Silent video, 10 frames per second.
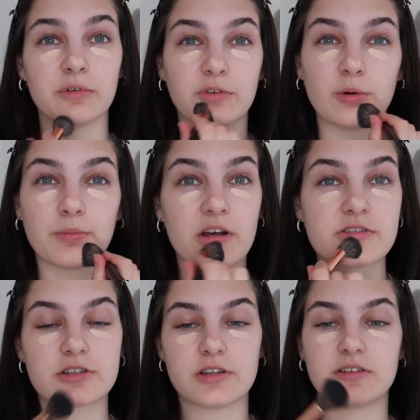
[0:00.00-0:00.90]
4
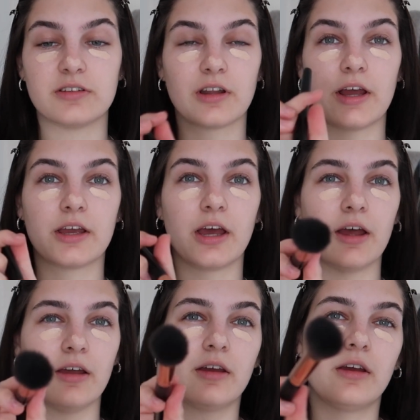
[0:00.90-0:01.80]
brush. This is like
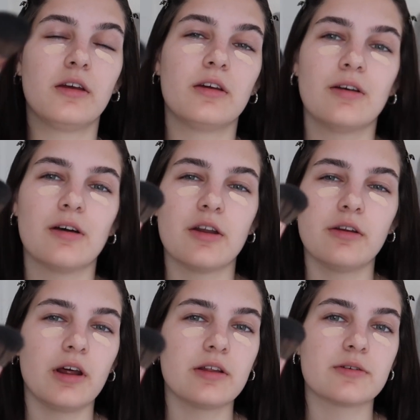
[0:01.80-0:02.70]
a, I don't
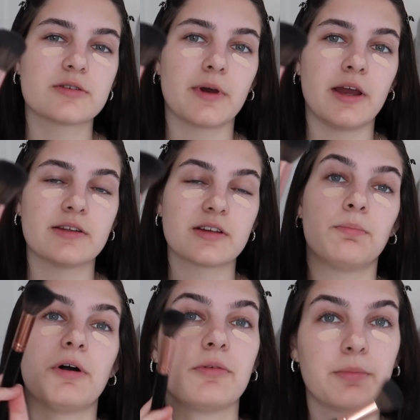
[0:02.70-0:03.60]
know how to explain, it's like a
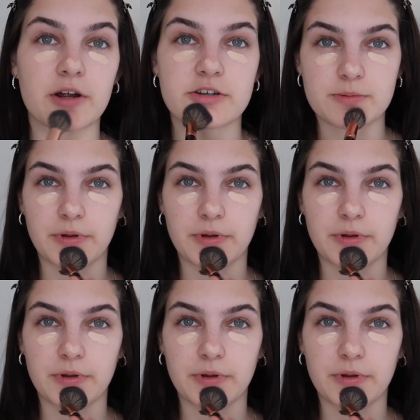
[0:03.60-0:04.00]
buffer brush,